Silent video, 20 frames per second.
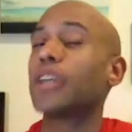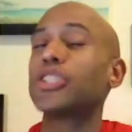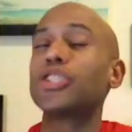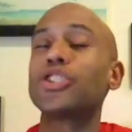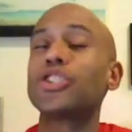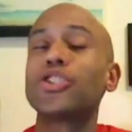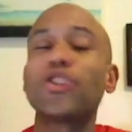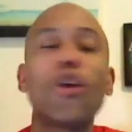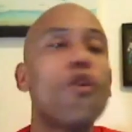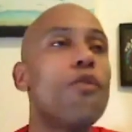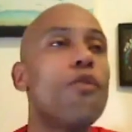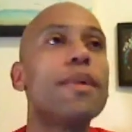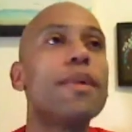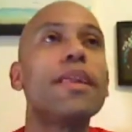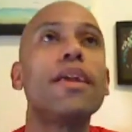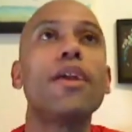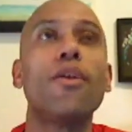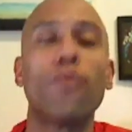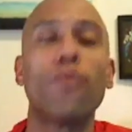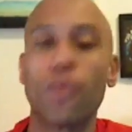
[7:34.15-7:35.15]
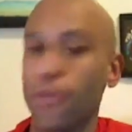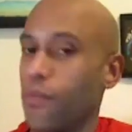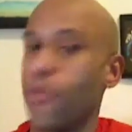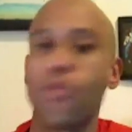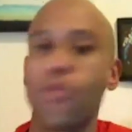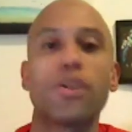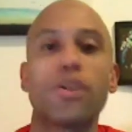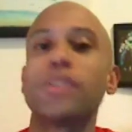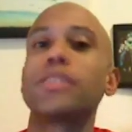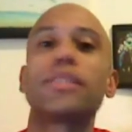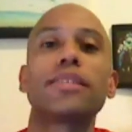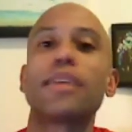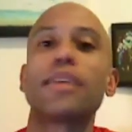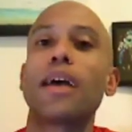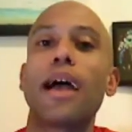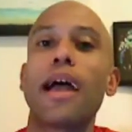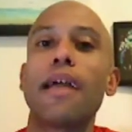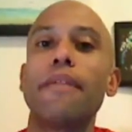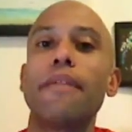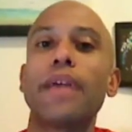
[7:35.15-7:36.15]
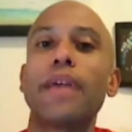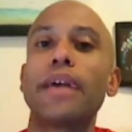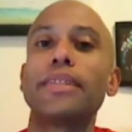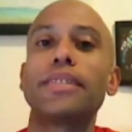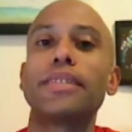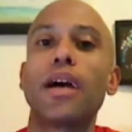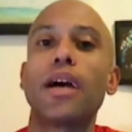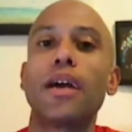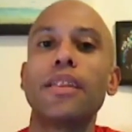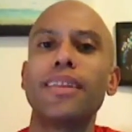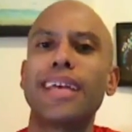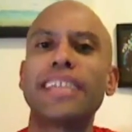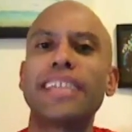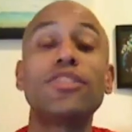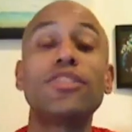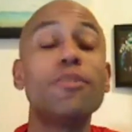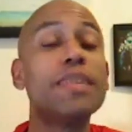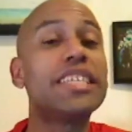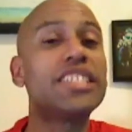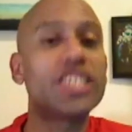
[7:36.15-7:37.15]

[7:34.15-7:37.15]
so many rewards I had done and so many